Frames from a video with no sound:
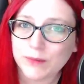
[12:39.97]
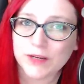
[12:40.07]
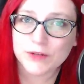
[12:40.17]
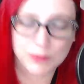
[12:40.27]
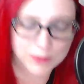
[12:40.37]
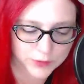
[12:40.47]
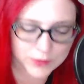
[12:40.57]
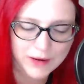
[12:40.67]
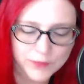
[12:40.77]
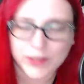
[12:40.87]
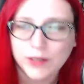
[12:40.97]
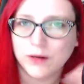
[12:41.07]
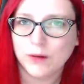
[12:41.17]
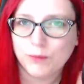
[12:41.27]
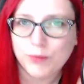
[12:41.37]
because you're out
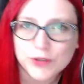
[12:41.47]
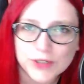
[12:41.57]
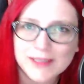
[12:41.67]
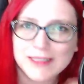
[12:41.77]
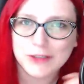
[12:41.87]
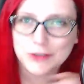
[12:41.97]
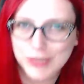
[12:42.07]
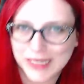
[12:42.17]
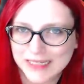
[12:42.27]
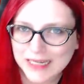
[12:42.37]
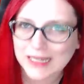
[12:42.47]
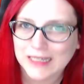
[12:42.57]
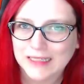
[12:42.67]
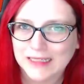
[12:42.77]
there pushing this agenda